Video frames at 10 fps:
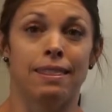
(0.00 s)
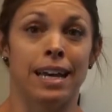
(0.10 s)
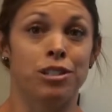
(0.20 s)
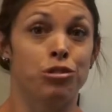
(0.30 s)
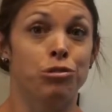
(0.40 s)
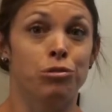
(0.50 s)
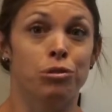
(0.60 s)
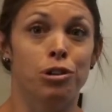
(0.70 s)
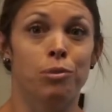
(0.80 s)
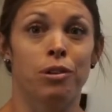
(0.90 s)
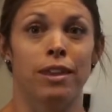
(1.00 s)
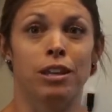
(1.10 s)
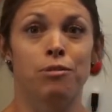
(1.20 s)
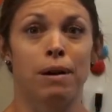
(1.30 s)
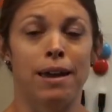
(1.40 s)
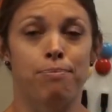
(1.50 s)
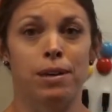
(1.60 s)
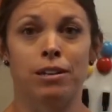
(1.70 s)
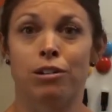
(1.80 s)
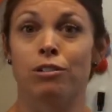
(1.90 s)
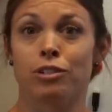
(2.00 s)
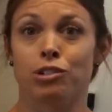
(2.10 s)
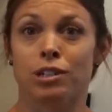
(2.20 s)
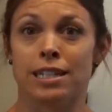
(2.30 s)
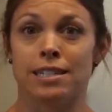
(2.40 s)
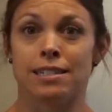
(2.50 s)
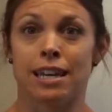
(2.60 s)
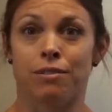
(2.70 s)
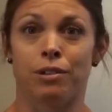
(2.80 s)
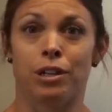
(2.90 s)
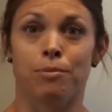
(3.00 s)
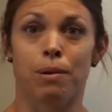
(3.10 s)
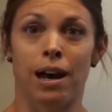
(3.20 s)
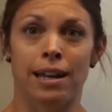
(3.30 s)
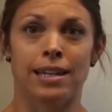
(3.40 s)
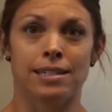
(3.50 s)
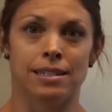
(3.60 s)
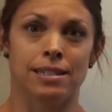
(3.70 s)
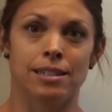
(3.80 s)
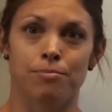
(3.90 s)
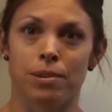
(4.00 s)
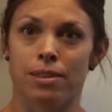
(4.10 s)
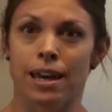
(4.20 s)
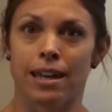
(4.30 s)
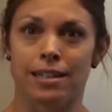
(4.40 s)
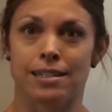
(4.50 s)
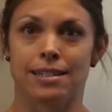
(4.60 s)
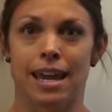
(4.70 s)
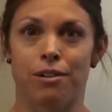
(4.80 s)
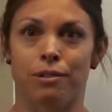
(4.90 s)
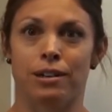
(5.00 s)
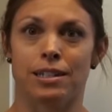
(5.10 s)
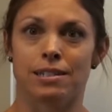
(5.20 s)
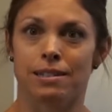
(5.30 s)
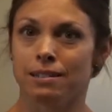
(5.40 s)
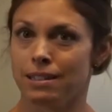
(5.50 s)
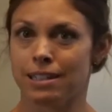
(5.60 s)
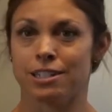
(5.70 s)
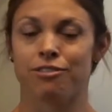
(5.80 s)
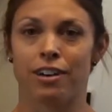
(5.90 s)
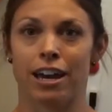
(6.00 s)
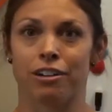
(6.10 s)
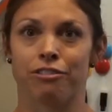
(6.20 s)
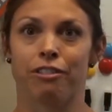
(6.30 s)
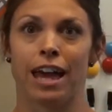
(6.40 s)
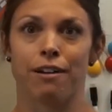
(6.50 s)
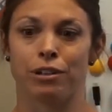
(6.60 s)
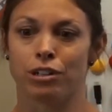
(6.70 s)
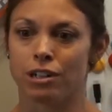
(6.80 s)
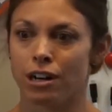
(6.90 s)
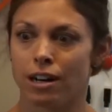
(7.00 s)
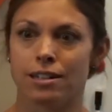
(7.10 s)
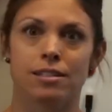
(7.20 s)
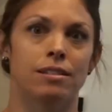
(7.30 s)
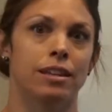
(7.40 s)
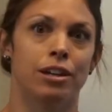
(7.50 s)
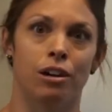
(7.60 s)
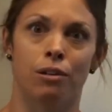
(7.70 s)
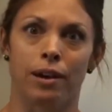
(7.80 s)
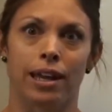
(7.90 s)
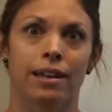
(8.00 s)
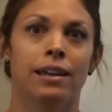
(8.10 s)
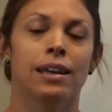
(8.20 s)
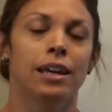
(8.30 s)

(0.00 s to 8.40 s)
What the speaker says: that's your new normal, then you might be in an overtrained state where your body's in a sympathetic state where it's in this fight or flight where you're constantly going.